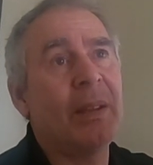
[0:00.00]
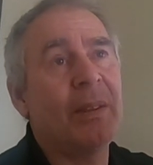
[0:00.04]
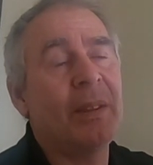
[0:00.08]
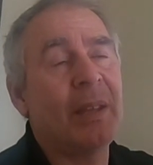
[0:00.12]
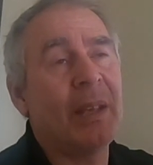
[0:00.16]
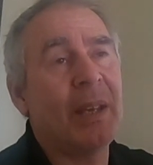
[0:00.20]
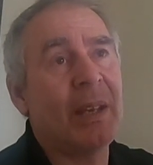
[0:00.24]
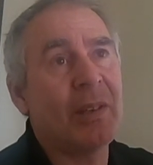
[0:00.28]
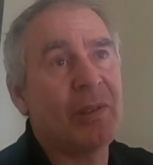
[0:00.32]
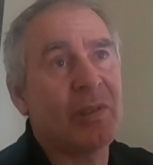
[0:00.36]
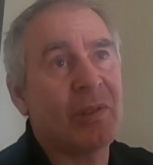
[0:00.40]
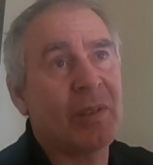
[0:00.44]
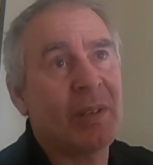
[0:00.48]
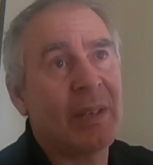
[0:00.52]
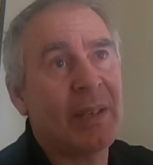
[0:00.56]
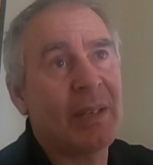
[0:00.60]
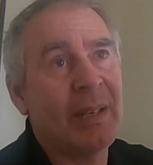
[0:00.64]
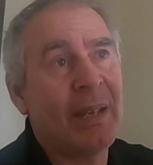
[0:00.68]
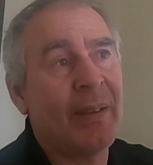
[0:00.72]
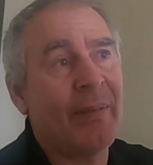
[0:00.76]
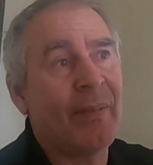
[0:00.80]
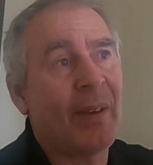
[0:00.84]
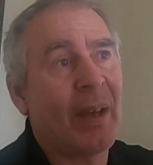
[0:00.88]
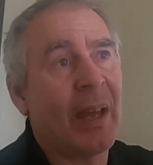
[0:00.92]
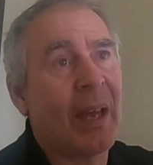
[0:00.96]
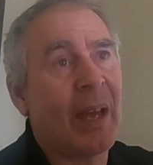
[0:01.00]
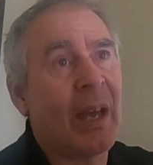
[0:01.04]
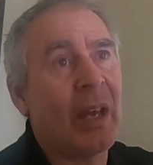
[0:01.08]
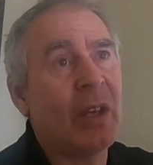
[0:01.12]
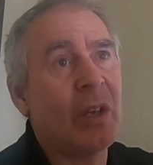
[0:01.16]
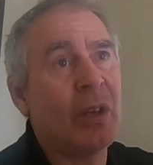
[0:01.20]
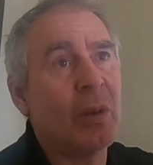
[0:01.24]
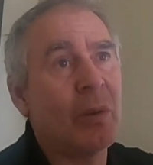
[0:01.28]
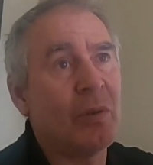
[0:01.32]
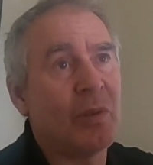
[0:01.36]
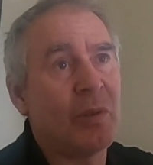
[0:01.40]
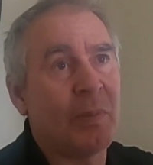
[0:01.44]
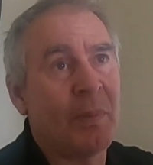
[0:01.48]
there's never a
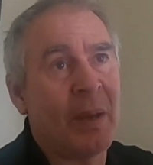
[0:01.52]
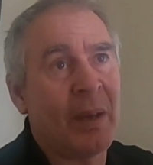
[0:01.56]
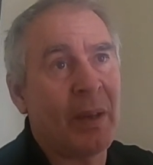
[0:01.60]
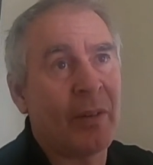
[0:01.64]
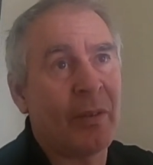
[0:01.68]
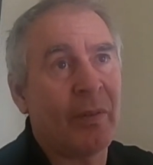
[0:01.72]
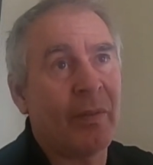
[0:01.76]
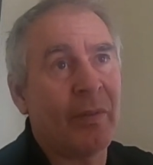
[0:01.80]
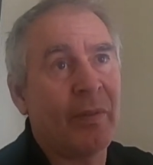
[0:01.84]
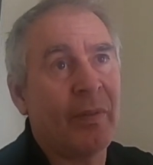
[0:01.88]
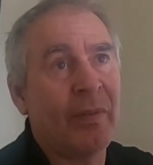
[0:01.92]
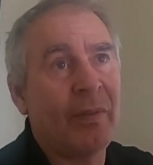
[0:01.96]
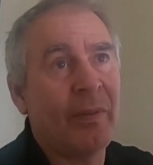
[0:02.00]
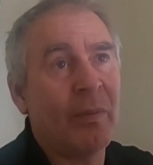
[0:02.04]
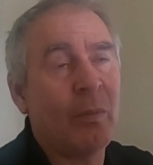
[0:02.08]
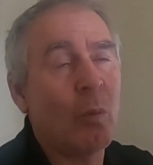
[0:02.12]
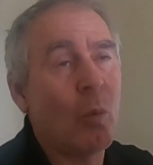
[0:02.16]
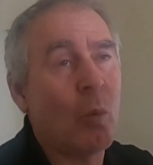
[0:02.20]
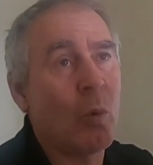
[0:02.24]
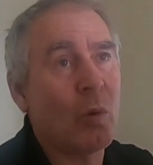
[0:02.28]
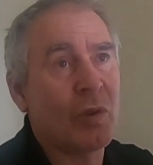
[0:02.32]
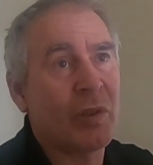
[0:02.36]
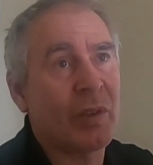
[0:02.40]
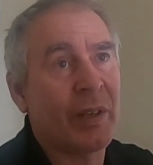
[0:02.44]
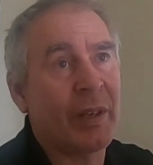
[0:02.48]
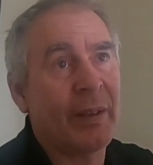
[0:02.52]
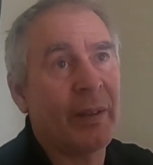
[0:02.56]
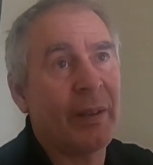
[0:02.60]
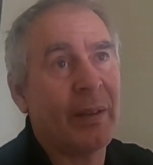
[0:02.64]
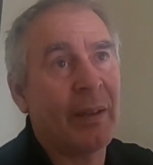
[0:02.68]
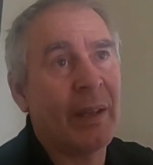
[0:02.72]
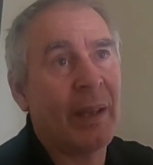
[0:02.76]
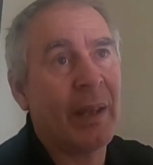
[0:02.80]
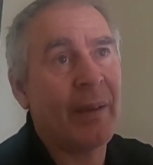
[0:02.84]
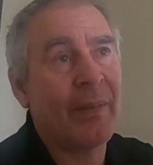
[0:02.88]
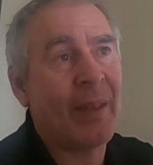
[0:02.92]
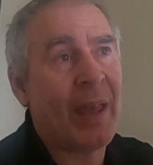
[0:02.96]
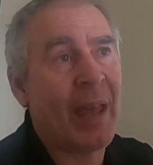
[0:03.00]
huge amount of water,
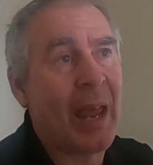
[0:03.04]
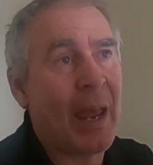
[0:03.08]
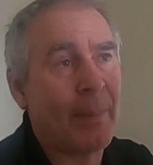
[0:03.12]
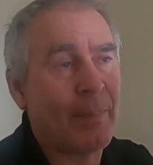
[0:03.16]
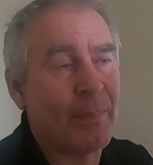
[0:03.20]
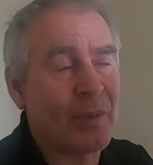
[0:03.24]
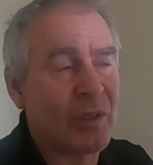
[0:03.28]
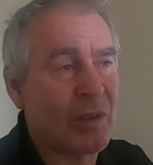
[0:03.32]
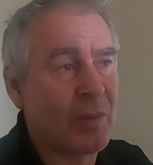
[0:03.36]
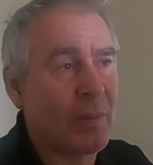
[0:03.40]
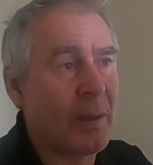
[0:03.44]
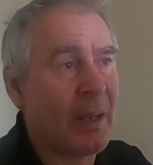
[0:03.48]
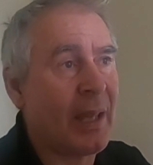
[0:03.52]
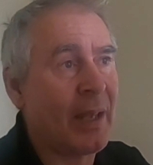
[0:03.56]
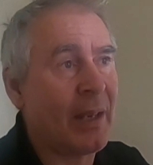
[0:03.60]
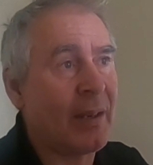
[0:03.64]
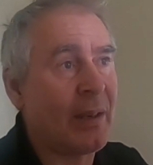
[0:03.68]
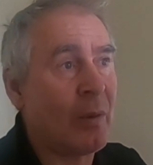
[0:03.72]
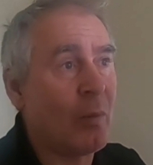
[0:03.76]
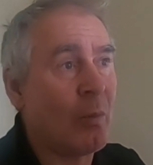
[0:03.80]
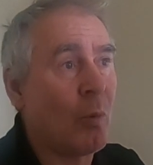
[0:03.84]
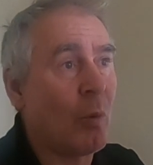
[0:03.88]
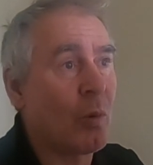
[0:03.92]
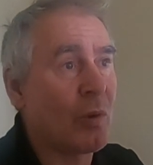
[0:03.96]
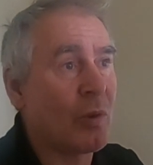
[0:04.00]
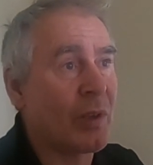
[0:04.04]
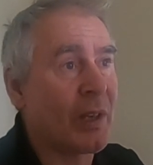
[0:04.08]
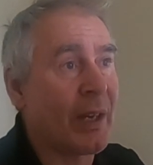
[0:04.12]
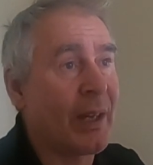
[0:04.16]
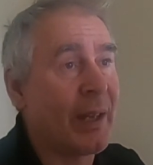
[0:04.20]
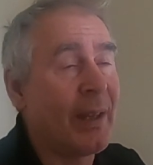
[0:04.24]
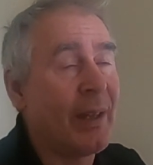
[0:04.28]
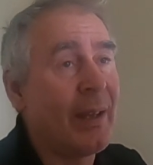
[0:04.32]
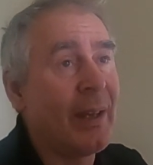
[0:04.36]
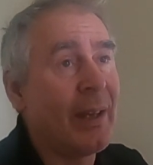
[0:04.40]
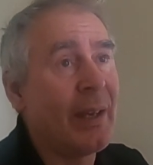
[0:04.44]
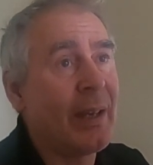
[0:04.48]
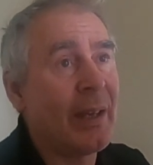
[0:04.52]
if it happens to get any water,
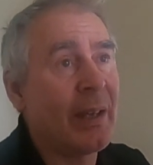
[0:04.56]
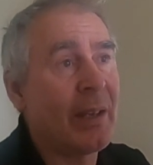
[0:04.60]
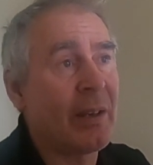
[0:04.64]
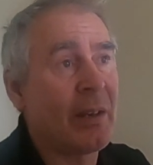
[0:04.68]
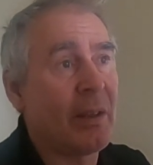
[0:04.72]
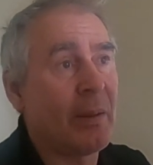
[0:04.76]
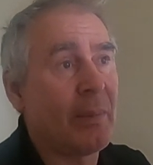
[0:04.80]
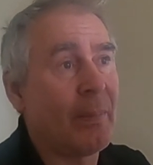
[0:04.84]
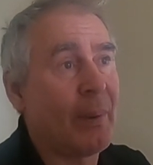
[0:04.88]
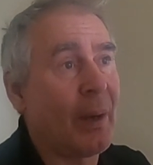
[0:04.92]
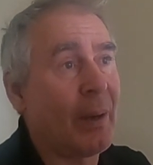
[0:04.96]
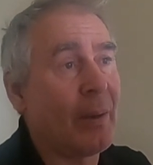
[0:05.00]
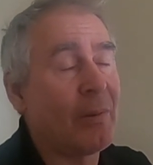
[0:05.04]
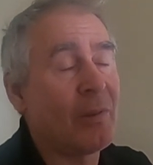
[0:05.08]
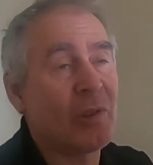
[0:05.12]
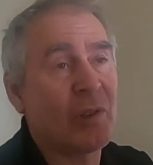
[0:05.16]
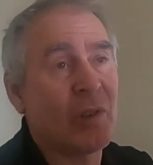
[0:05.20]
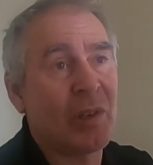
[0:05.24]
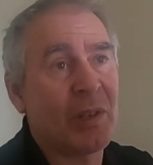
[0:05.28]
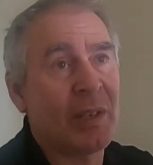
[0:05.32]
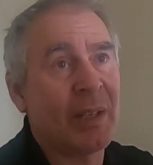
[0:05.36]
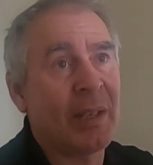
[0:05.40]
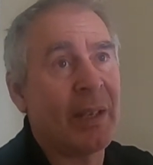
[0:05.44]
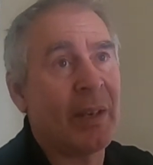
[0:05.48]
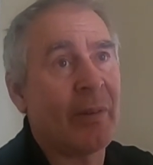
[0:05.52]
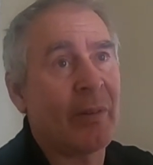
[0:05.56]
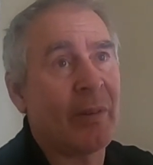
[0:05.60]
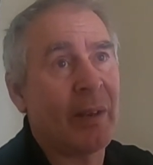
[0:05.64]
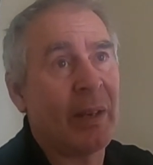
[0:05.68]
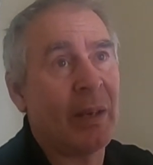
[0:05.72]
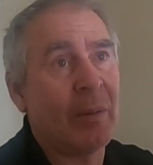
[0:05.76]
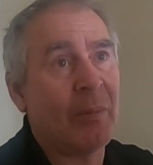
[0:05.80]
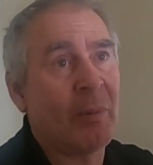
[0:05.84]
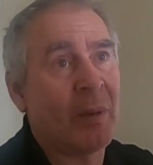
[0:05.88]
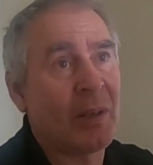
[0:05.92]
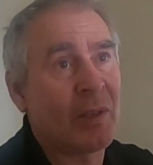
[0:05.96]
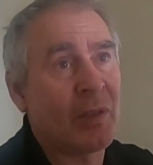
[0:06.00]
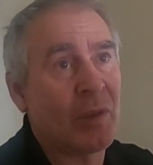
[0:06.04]
into the boat sitting there at
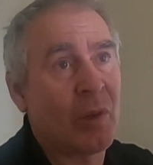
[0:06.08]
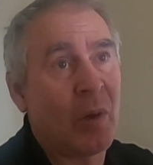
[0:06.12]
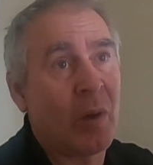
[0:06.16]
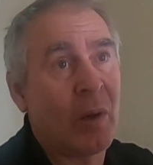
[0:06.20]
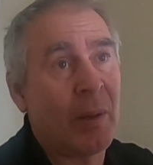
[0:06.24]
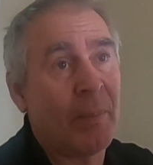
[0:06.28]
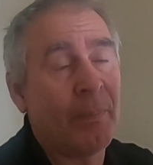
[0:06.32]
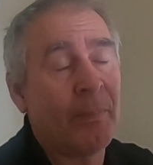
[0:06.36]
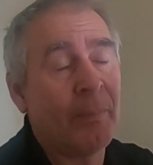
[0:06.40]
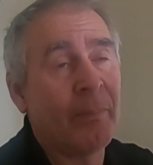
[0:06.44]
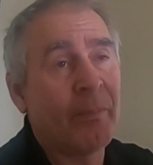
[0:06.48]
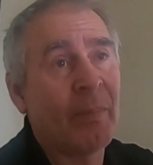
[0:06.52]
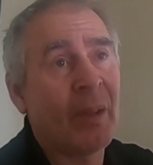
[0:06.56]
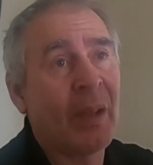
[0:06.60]
any one time.